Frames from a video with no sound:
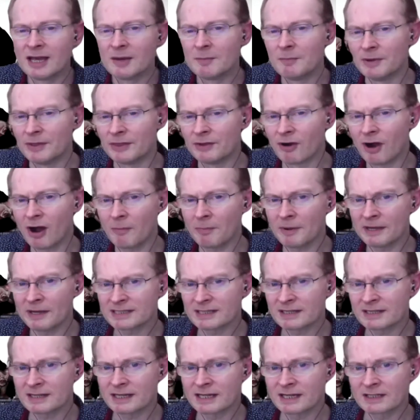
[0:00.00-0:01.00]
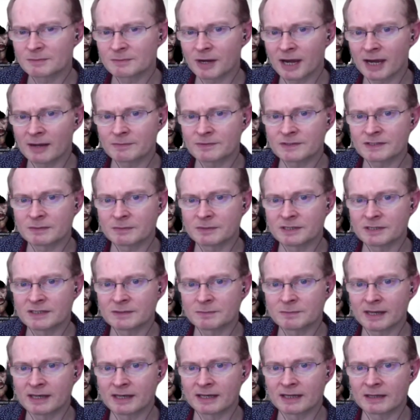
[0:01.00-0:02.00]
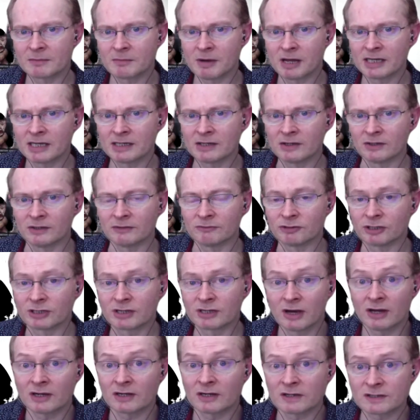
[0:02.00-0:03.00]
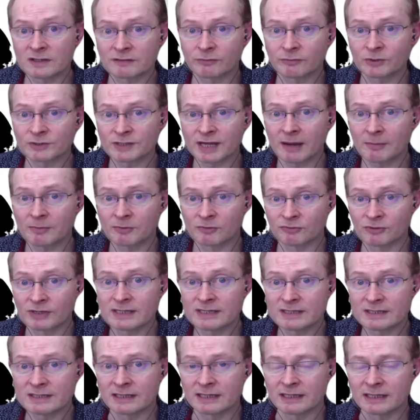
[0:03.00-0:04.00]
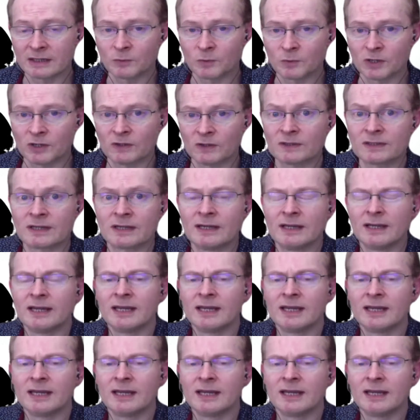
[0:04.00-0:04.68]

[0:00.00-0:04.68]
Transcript: But there are better things perhaps to be spending the money on, regardless of what's happened recently in the world.